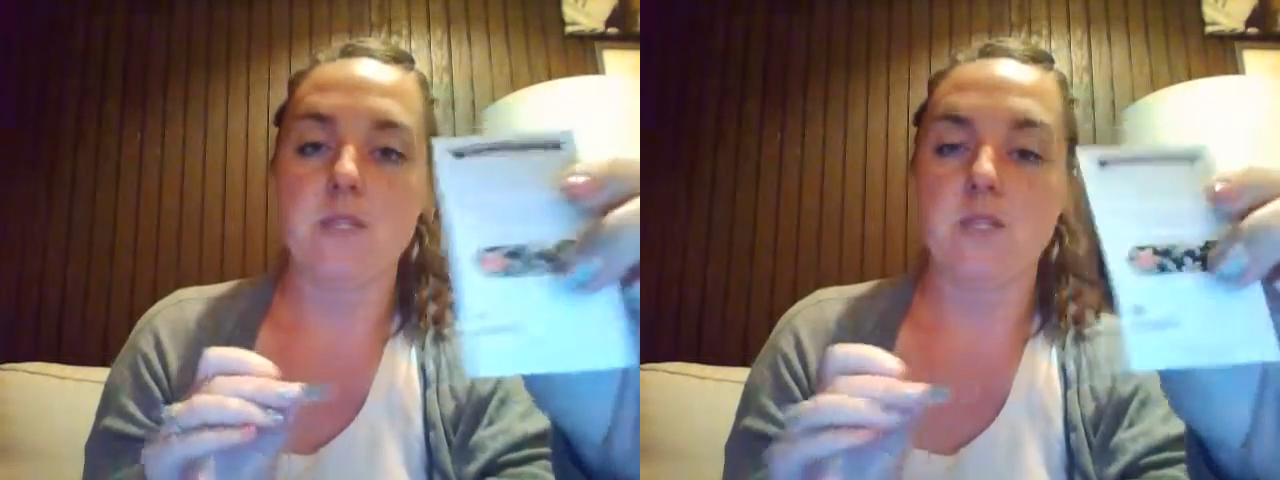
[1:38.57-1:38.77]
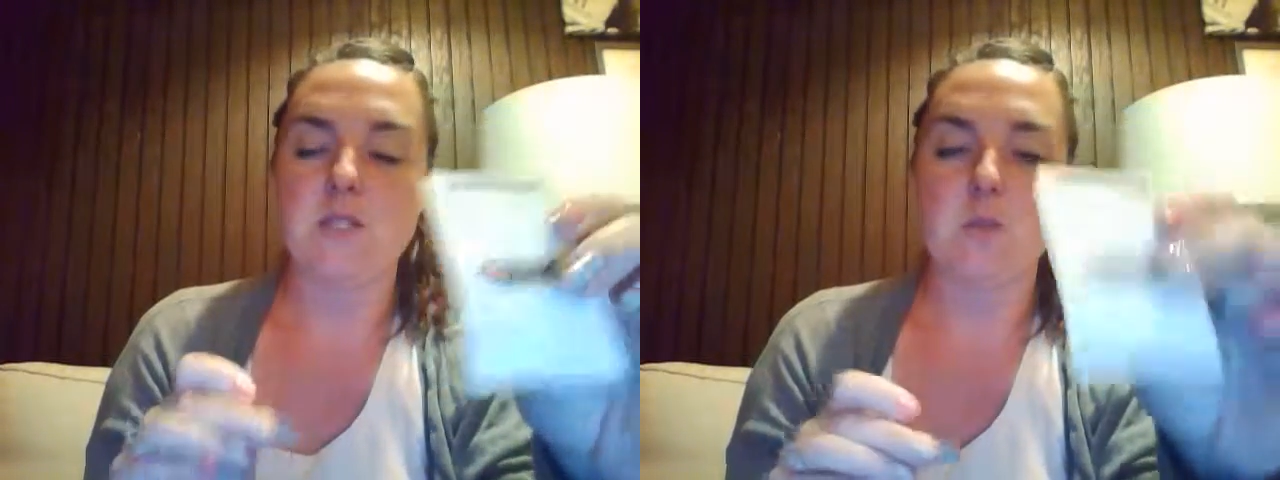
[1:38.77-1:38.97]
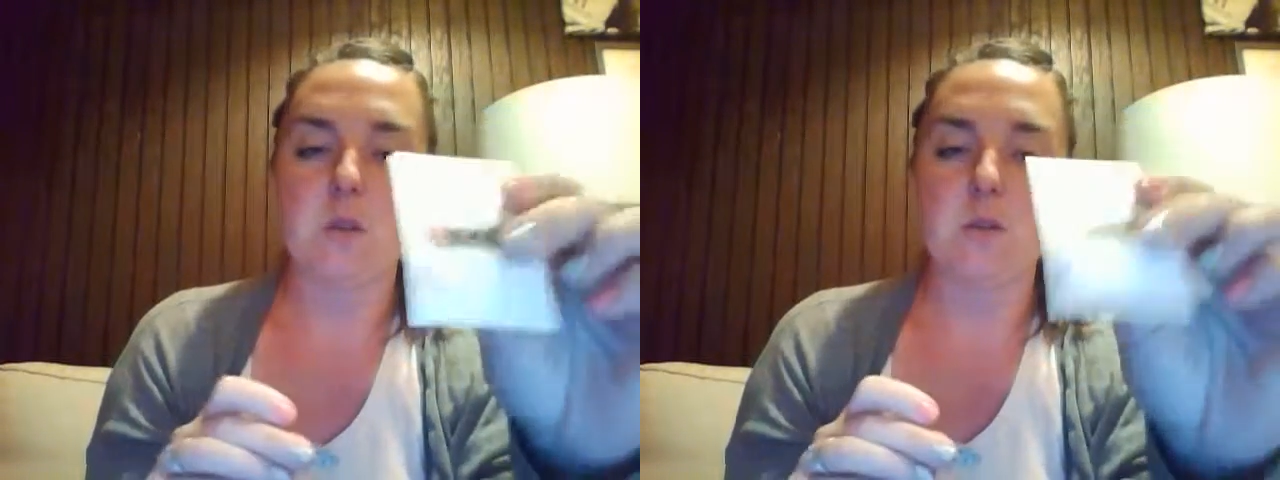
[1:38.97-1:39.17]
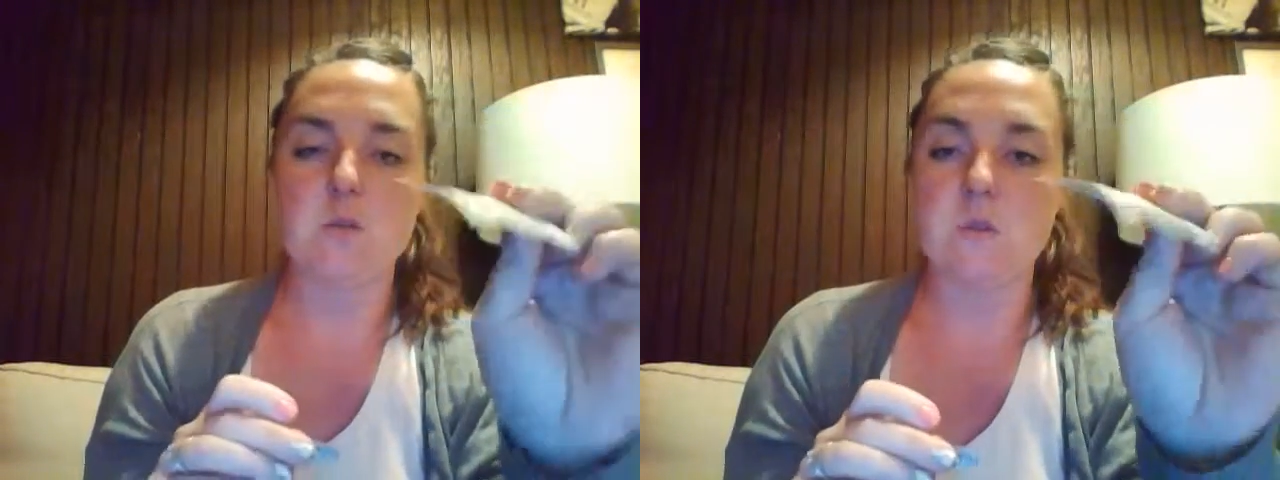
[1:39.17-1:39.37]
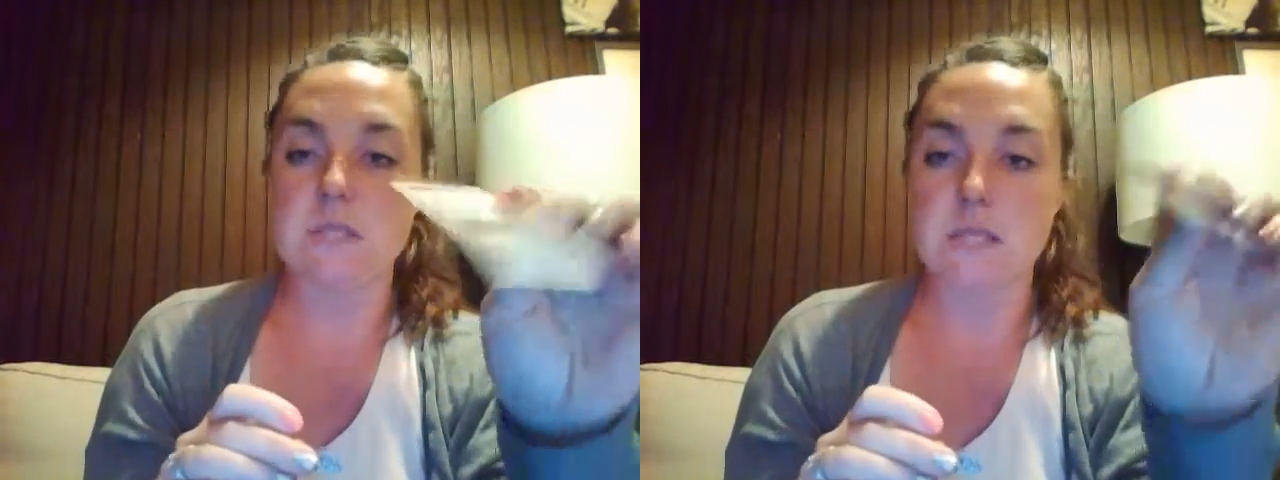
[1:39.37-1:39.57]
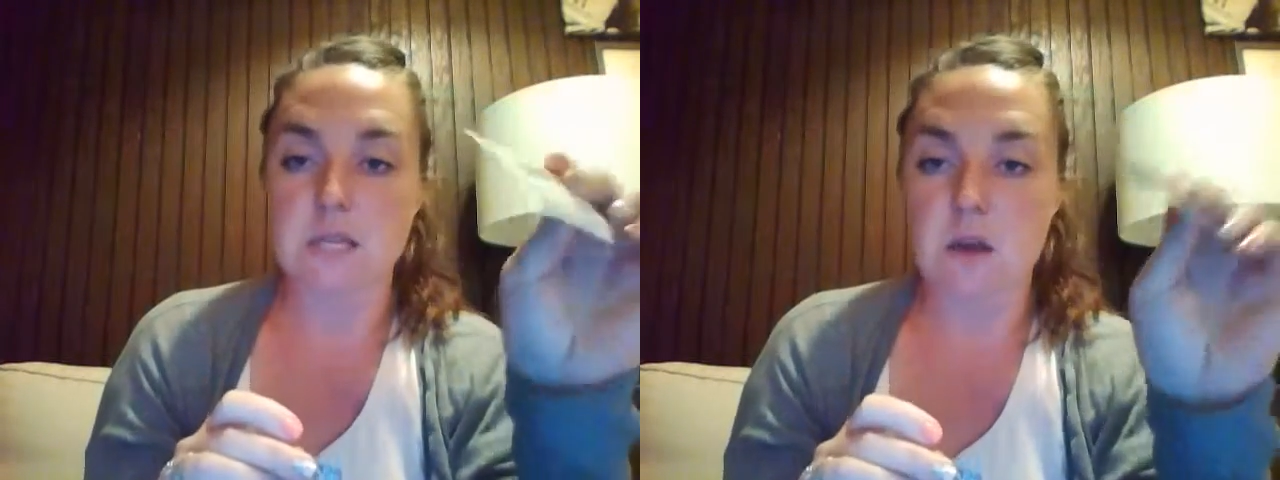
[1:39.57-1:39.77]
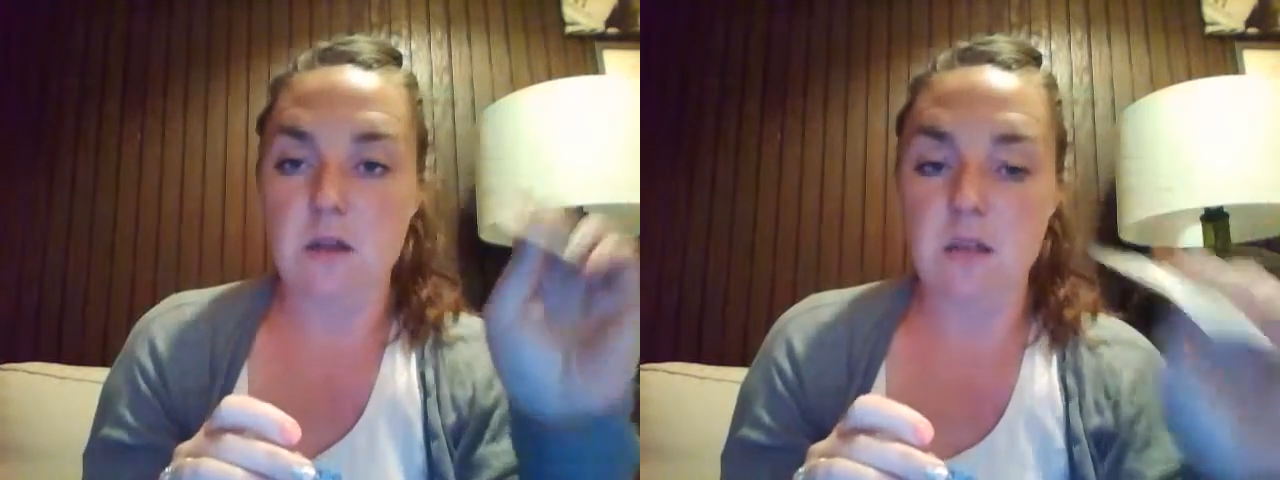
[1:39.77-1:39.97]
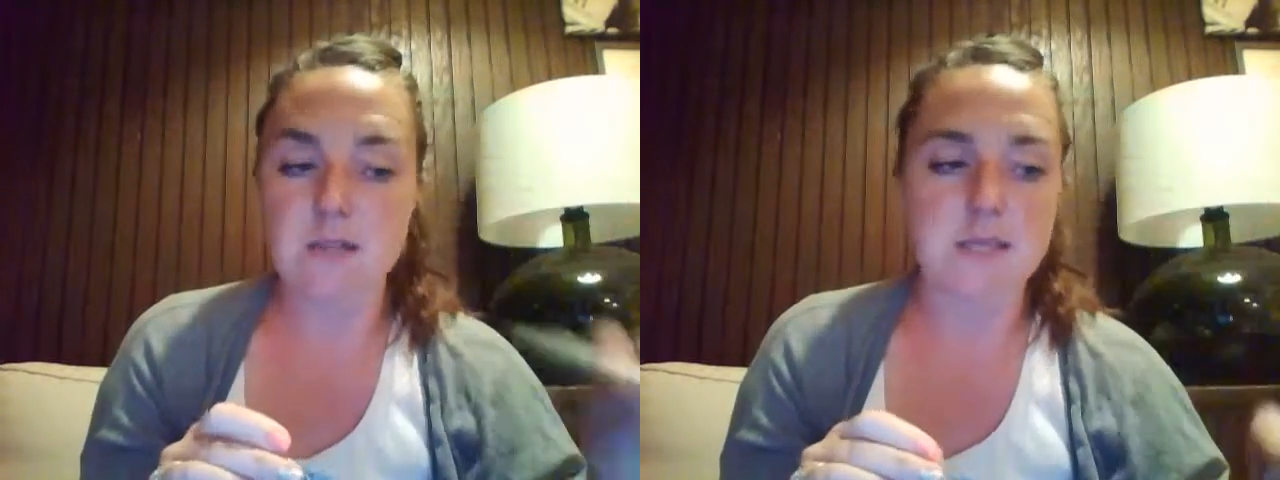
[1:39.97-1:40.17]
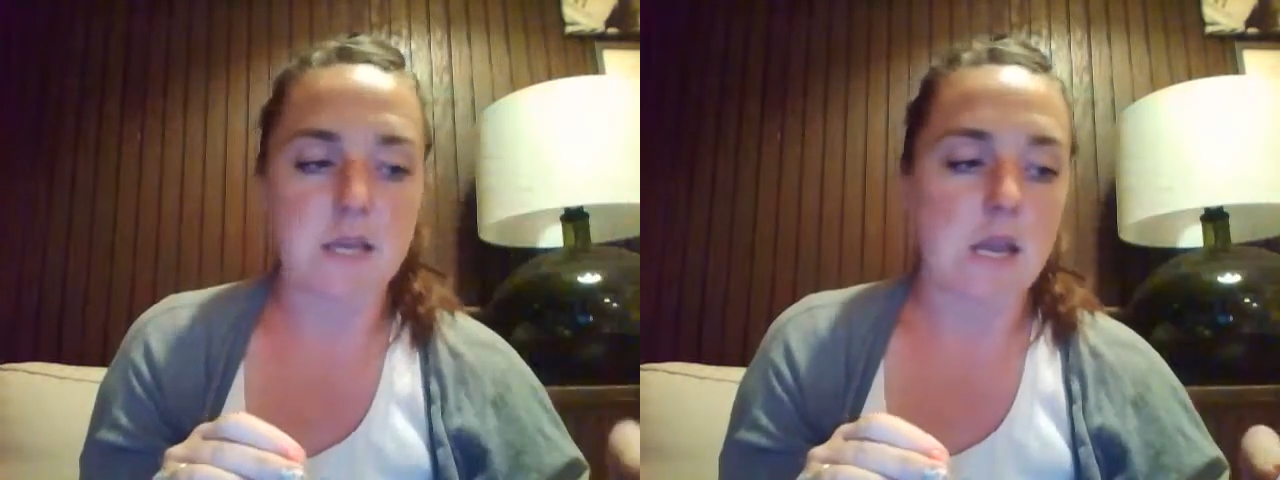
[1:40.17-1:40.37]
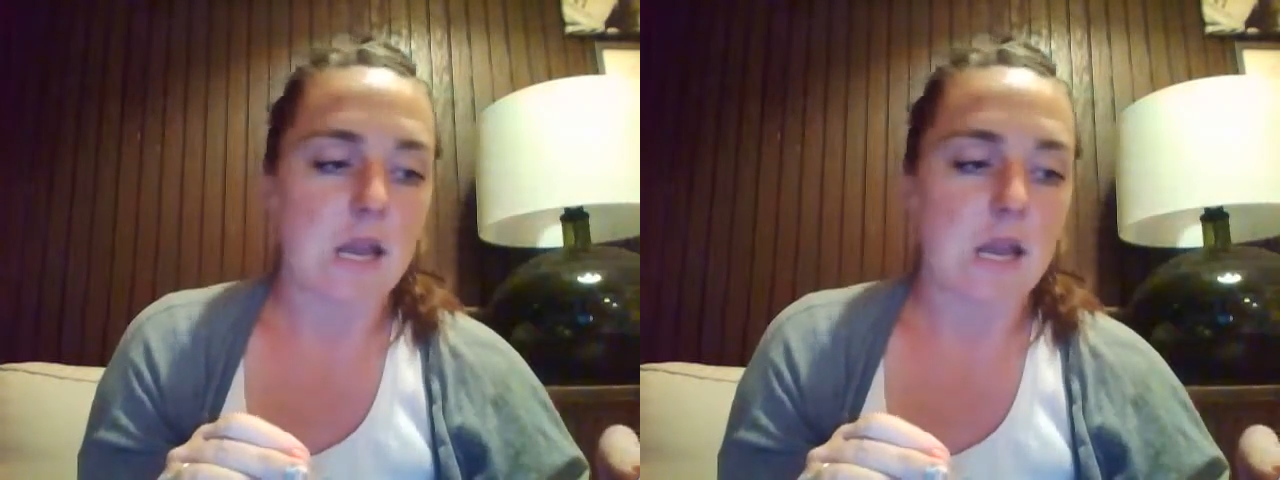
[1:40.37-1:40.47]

just one of those little sticky dot things.